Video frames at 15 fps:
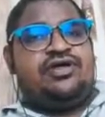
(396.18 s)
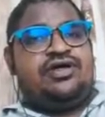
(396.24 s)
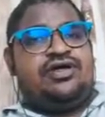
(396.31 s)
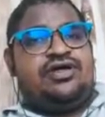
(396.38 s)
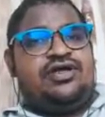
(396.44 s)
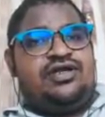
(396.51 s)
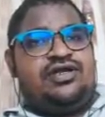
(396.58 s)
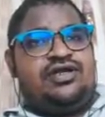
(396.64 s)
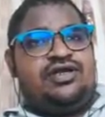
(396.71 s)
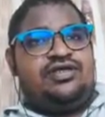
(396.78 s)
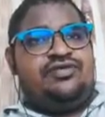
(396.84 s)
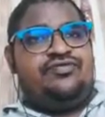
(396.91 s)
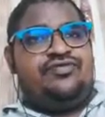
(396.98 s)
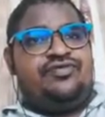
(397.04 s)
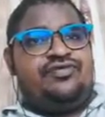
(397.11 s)
And
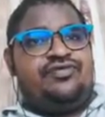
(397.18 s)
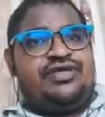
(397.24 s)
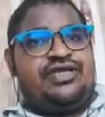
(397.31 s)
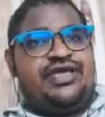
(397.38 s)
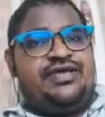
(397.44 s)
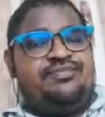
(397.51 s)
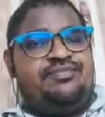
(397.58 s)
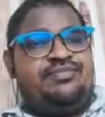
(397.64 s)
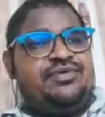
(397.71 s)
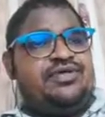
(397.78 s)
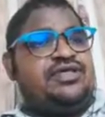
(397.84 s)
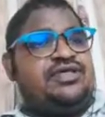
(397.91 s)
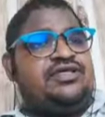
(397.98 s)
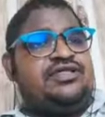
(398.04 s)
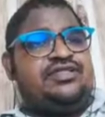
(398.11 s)
if you type
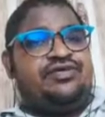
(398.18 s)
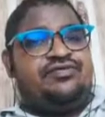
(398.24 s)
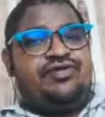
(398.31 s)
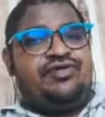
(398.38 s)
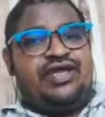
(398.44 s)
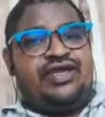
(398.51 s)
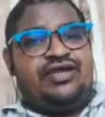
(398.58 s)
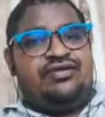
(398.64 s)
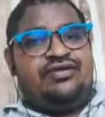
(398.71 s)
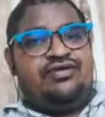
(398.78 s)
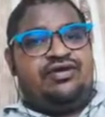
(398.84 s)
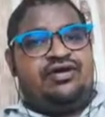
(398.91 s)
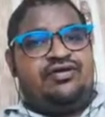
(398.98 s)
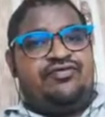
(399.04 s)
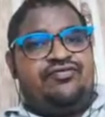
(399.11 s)
the value
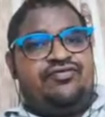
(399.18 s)
of